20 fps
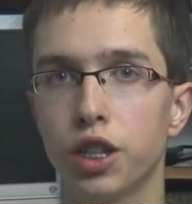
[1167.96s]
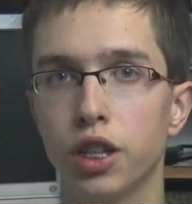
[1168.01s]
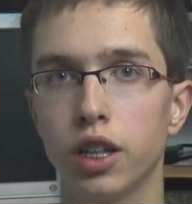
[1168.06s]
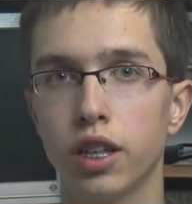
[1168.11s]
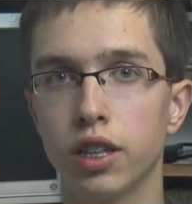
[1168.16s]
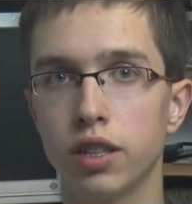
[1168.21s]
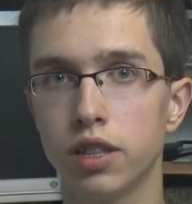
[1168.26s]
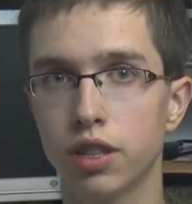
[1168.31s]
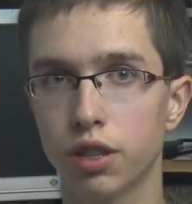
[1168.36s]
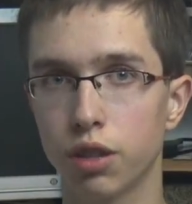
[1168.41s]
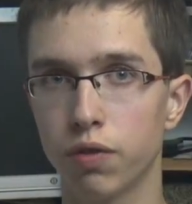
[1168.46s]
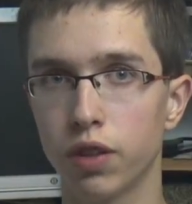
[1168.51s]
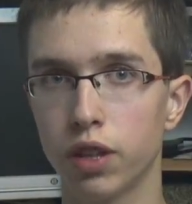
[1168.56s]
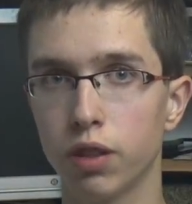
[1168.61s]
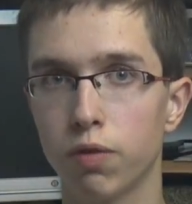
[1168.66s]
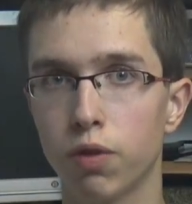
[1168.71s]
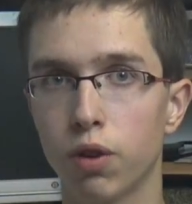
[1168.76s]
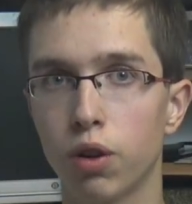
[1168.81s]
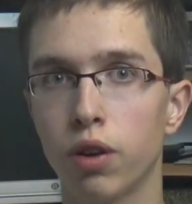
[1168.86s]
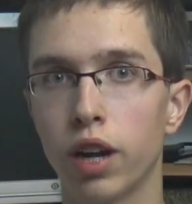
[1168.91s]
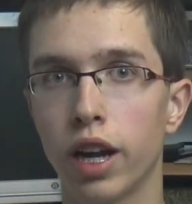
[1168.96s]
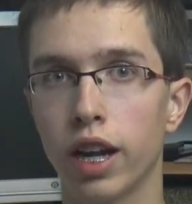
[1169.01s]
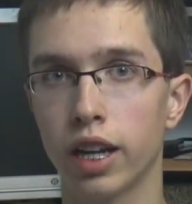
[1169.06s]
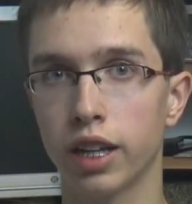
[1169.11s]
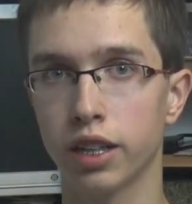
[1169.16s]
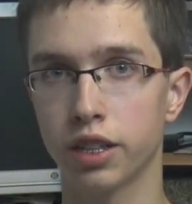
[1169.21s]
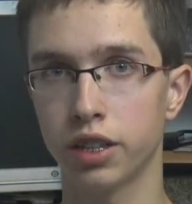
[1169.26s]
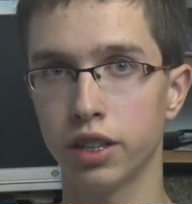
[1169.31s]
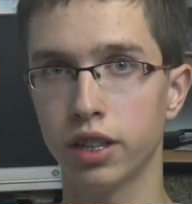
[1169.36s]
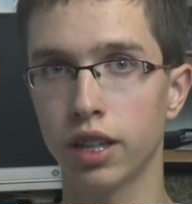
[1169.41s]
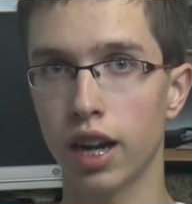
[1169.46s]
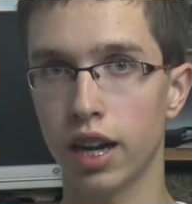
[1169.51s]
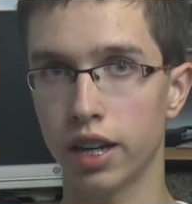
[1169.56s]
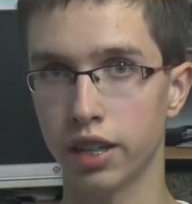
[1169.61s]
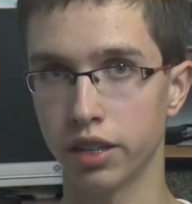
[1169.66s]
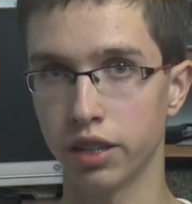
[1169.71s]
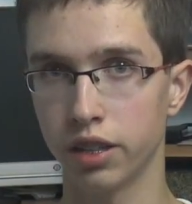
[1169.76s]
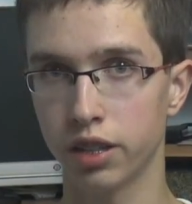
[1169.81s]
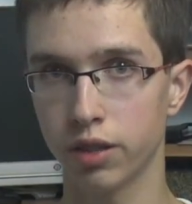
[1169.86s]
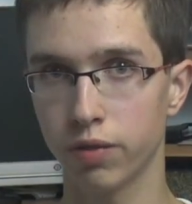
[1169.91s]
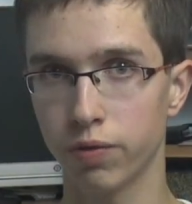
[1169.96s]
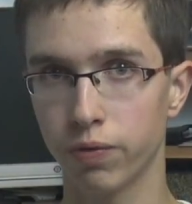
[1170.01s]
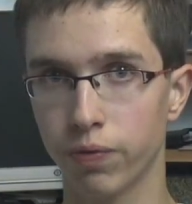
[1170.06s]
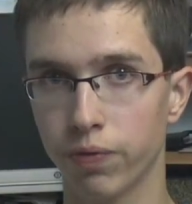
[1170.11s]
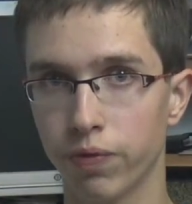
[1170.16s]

instrument for electric current.